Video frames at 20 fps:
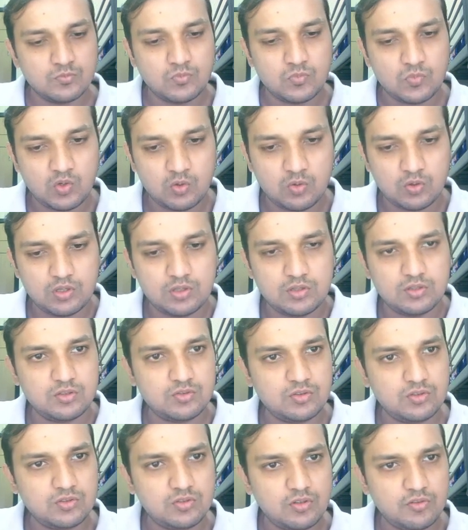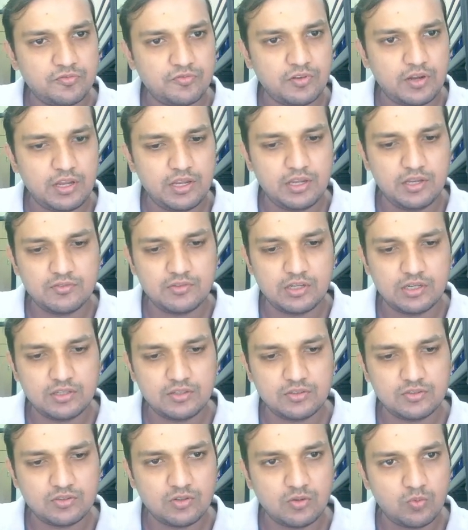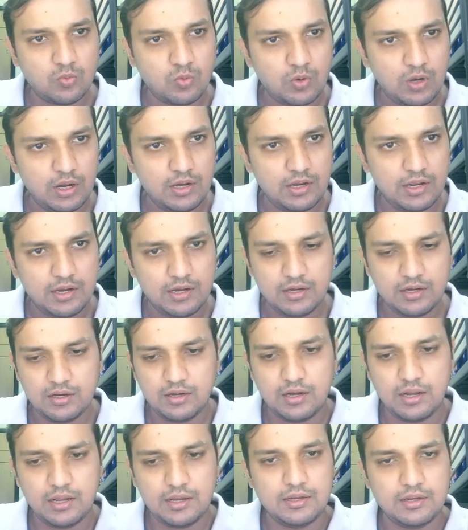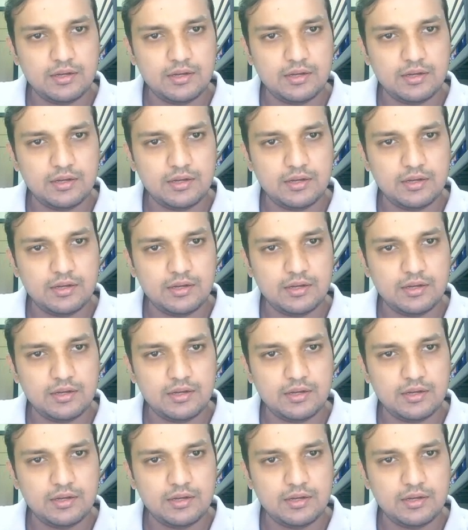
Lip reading: Okay, this is a 5, that is a 1 and a 9,